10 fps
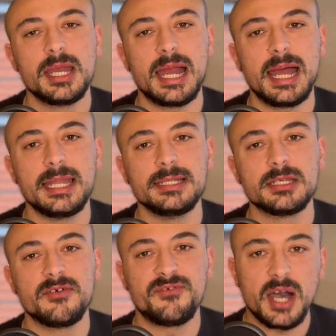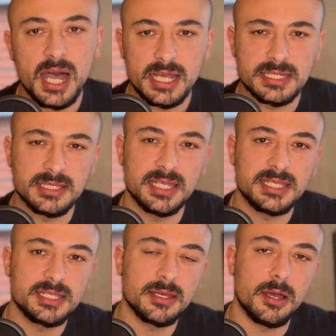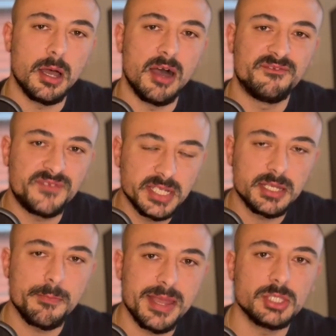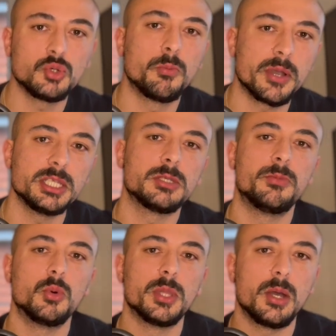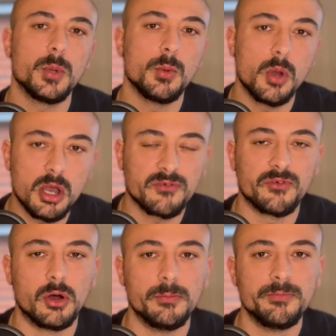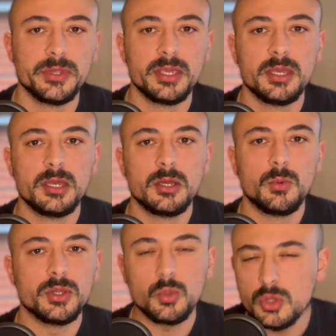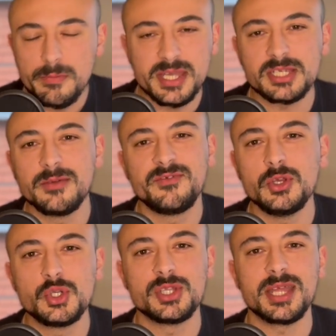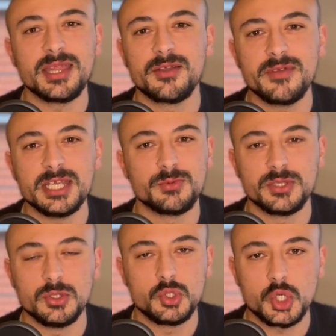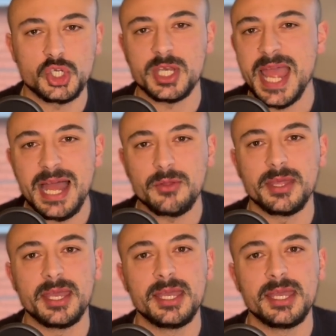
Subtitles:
And for us, this is a fundamental principle that we work from with all the misconfusion that there is with nutrition out there